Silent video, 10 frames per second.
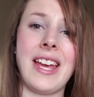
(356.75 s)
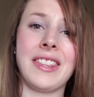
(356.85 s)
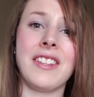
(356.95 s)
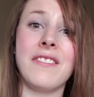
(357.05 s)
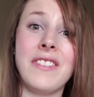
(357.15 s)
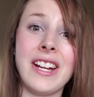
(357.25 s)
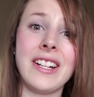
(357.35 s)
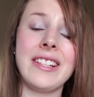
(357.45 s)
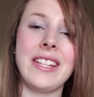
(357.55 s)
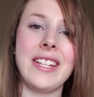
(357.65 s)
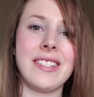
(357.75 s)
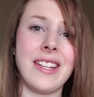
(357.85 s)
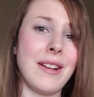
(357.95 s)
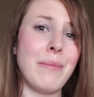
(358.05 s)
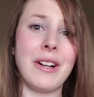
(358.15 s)
at the very least
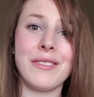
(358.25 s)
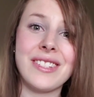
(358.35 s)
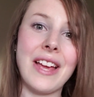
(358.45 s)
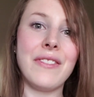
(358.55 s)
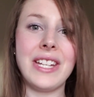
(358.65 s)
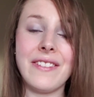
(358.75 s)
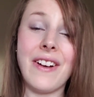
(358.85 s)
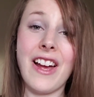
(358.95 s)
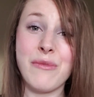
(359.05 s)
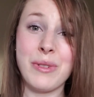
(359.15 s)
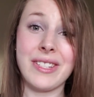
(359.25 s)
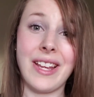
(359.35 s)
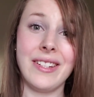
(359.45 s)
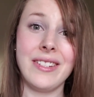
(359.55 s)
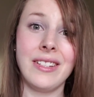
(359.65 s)
at about
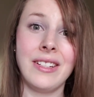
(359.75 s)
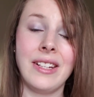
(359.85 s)
75%.